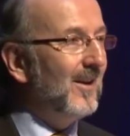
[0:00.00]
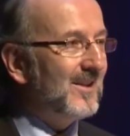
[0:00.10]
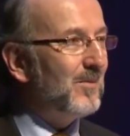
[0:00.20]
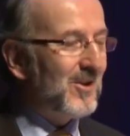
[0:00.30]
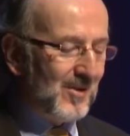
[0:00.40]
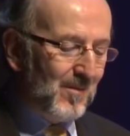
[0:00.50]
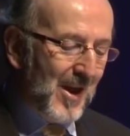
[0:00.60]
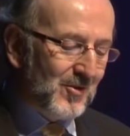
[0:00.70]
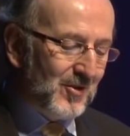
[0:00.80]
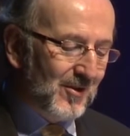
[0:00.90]
a special
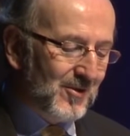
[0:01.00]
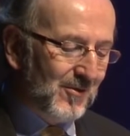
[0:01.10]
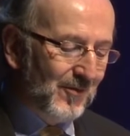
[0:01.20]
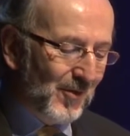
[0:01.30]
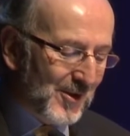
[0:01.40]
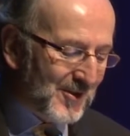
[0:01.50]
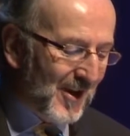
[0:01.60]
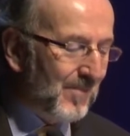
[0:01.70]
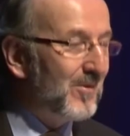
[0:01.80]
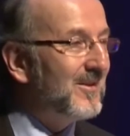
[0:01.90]
mention to
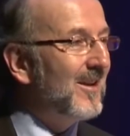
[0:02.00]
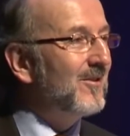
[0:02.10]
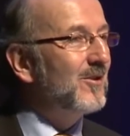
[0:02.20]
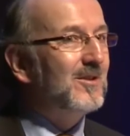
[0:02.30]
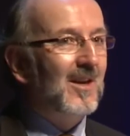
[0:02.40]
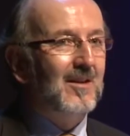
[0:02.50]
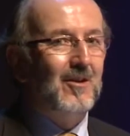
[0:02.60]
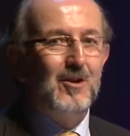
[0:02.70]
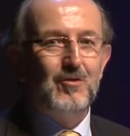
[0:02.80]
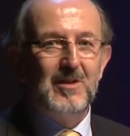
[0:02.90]
first-time presenters and
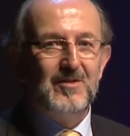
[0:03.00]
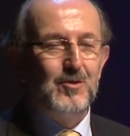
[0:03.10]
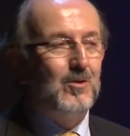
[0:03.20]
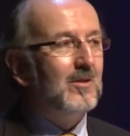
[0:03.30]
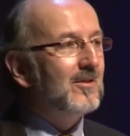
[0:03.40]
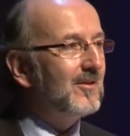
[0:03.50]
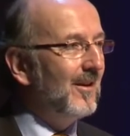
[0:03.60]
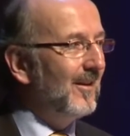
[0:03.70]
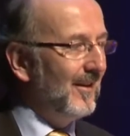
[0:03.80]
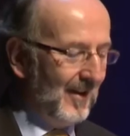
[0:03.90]
doctoral students.
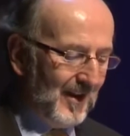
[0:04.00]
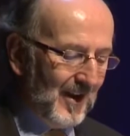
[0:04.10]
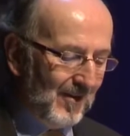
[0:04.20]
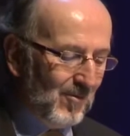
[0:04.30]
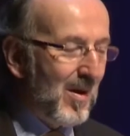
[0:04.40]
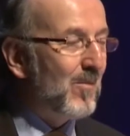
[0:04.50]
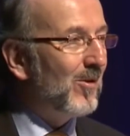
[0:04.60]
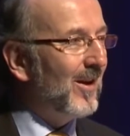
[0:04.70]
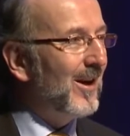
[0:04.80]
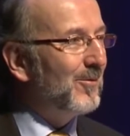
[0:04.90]
I
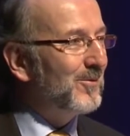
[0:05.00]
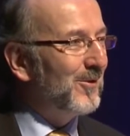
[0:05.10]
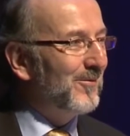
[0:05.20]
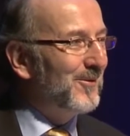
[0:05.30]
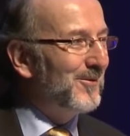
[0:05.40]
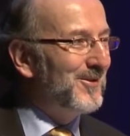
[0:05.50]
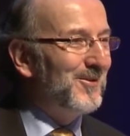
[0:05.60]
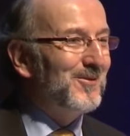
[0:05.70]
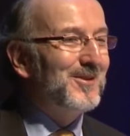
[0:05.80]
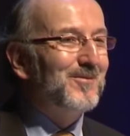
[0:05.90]
remember I was one of those
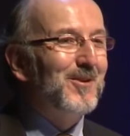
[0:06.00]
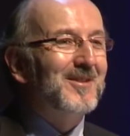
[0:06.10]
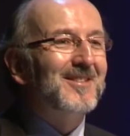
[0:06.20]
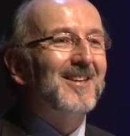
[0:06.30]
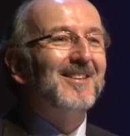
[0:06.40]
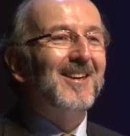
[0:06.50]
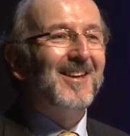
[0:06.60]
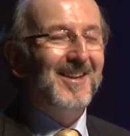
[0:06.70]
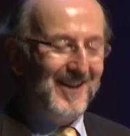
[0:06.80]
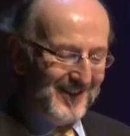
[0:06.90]
students once, and the
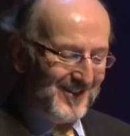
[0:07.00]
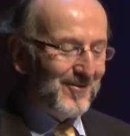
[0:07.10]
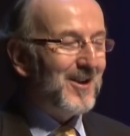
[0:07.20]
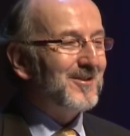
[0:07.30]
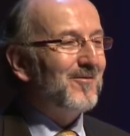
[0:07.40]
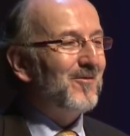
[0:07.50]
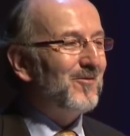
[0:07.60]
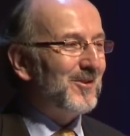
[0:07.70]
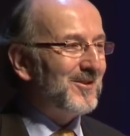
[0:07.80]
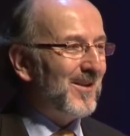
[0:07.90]
stress of
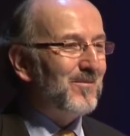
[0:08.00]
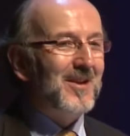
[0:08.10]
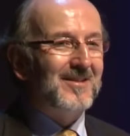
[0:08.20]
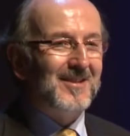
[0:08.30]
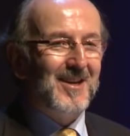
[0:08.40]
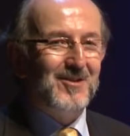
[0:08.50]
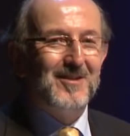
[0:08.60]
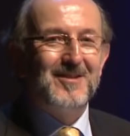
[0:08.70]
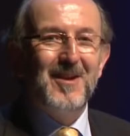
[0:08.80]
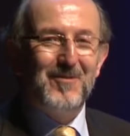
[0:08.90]
first-time
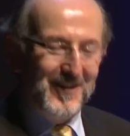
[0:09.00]
presentations